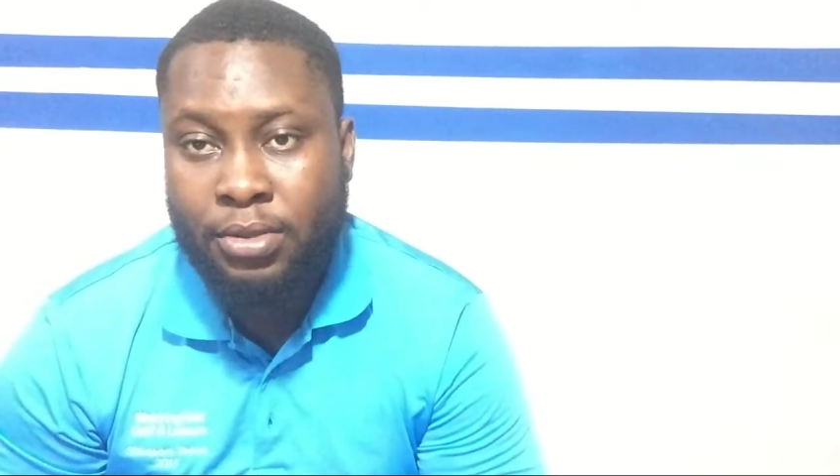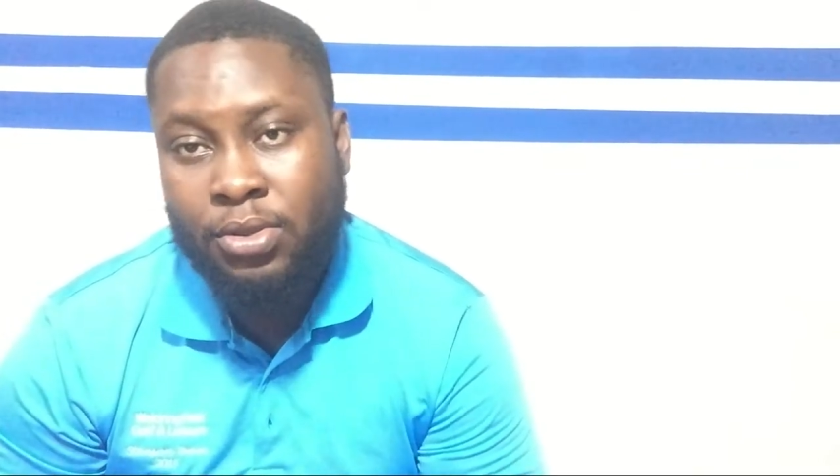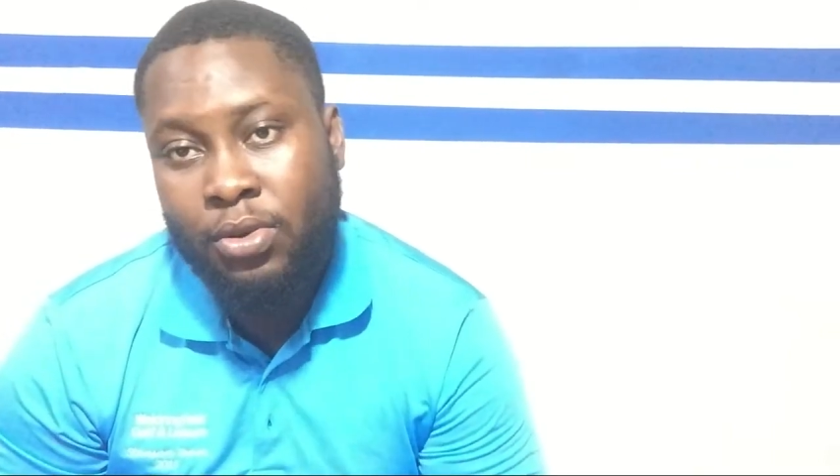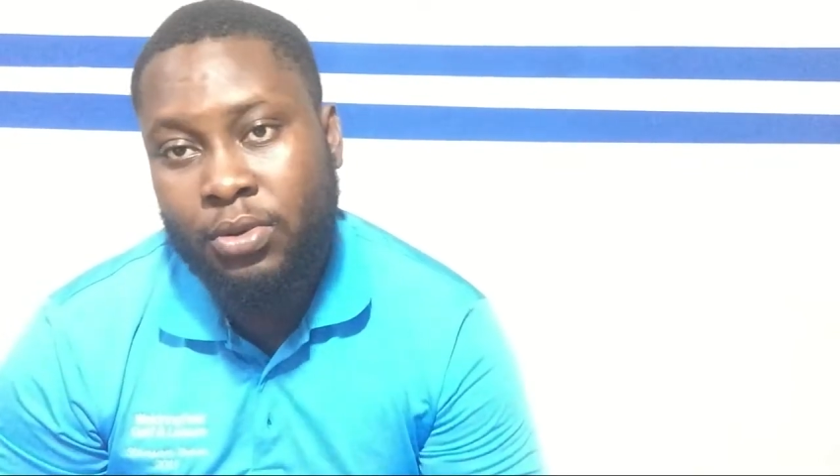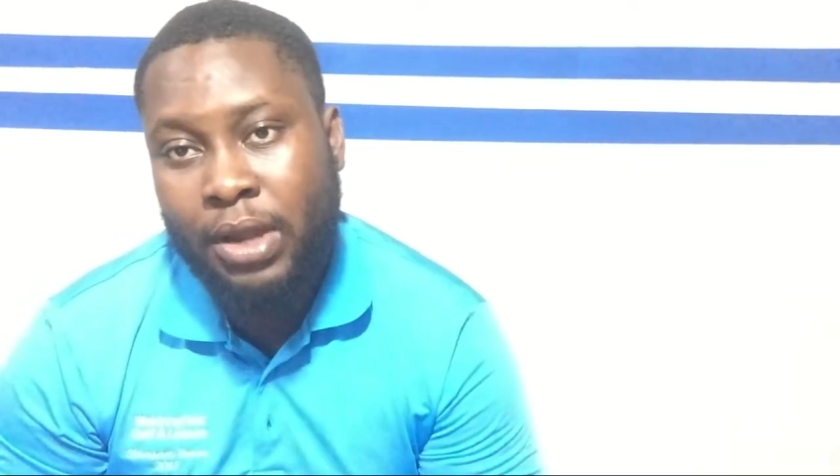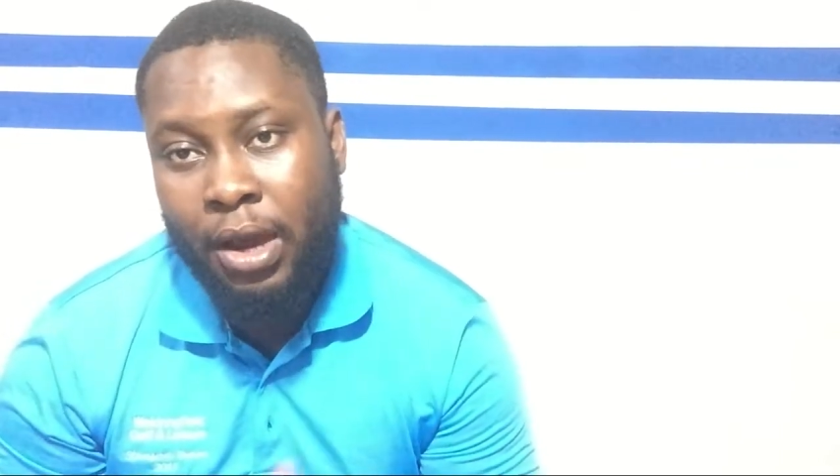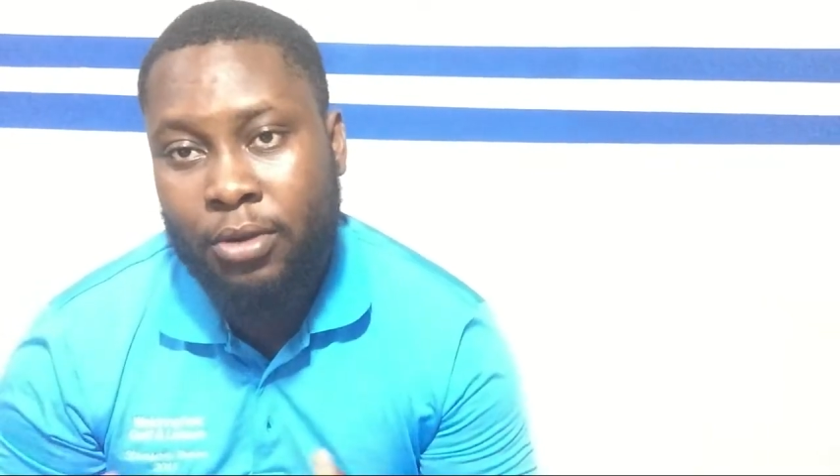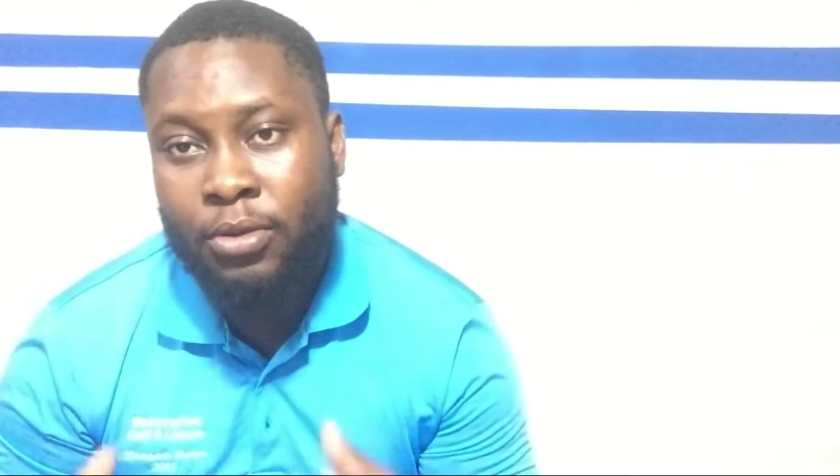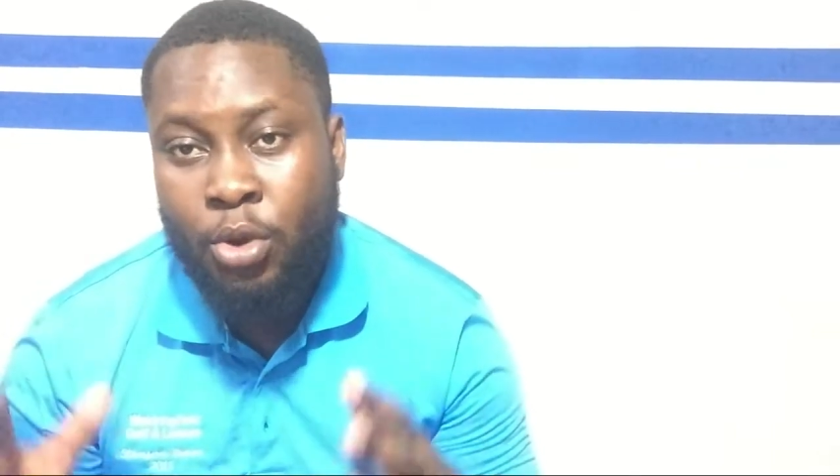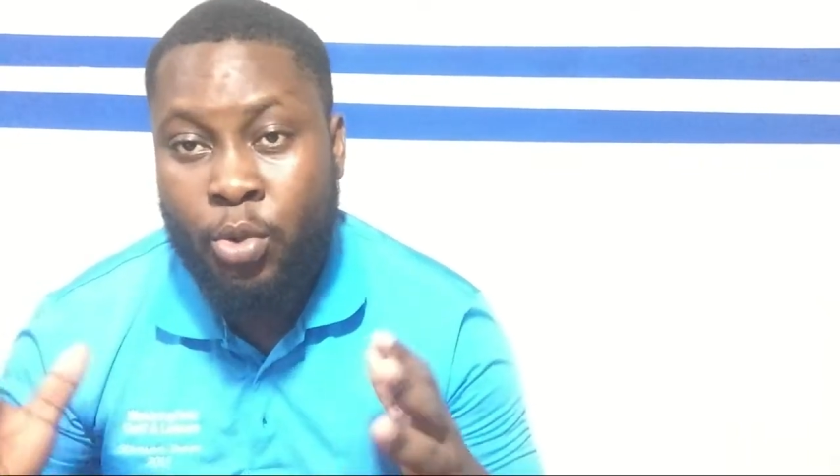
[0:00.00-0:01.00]
So
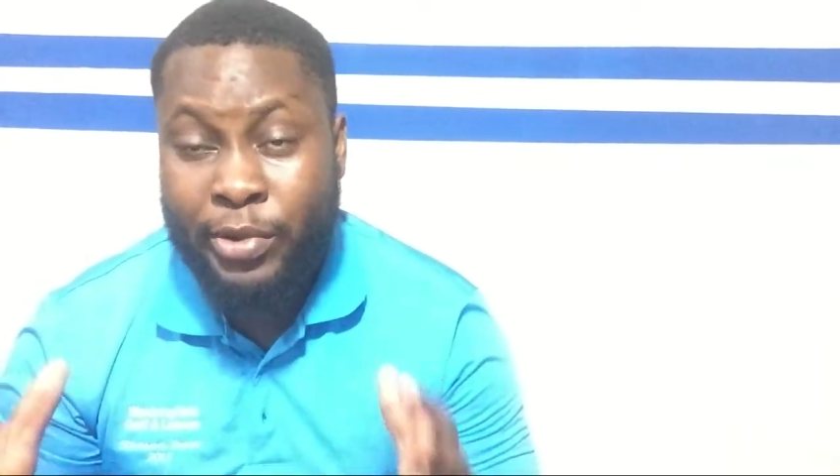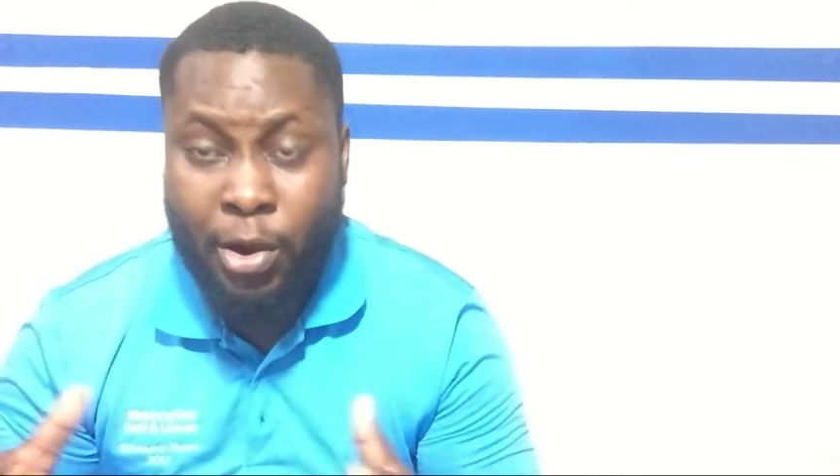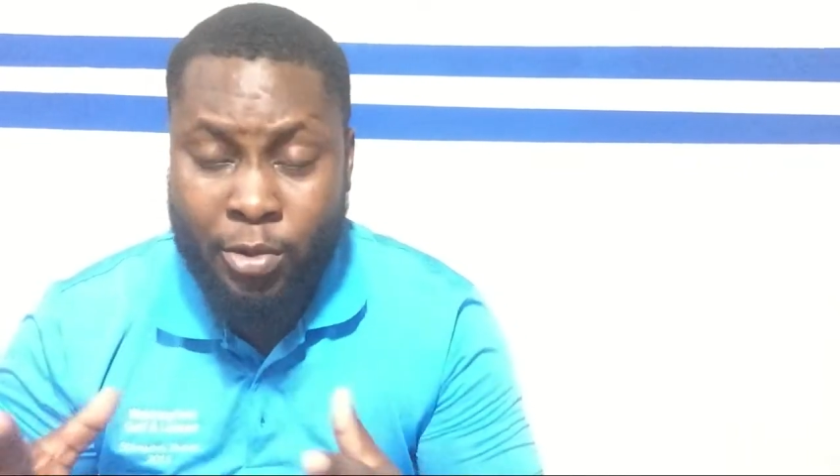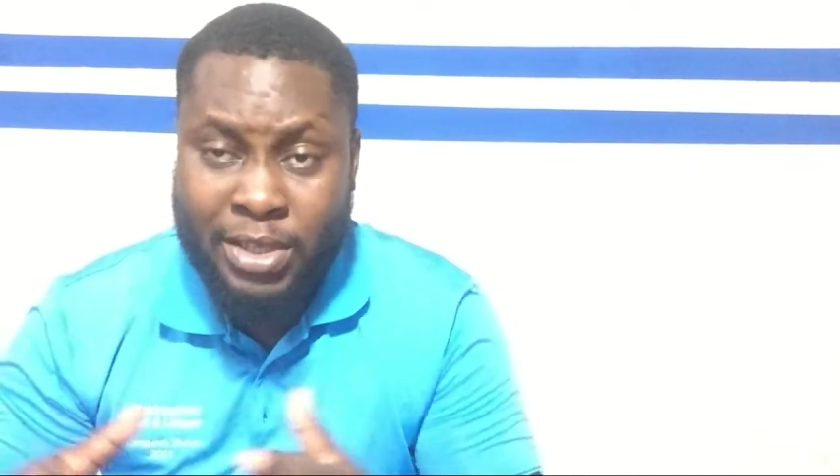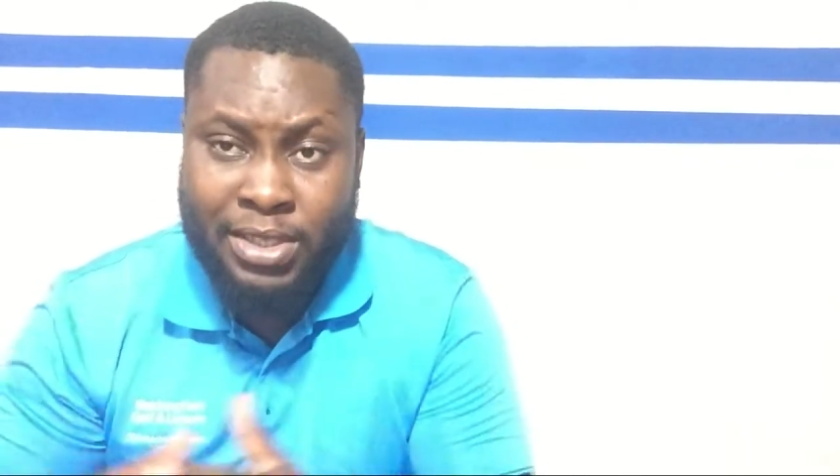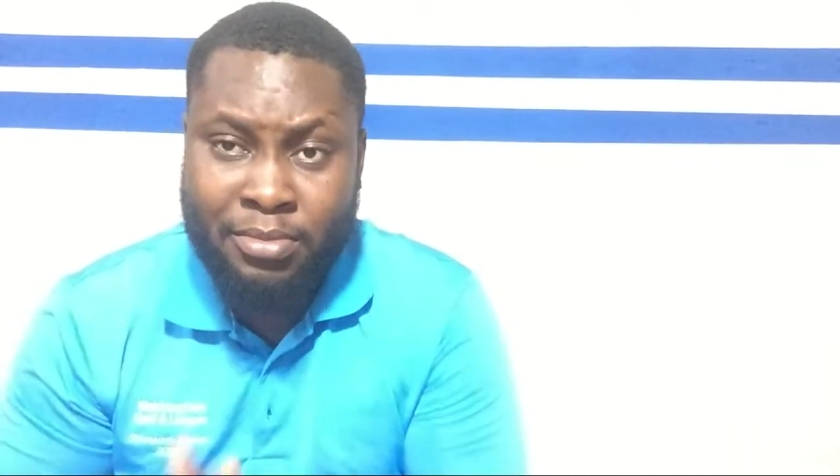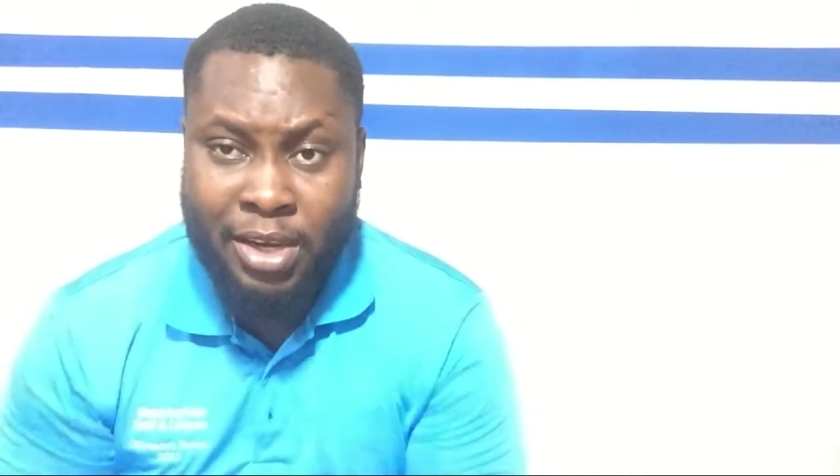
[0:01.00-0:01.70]
now, without wasting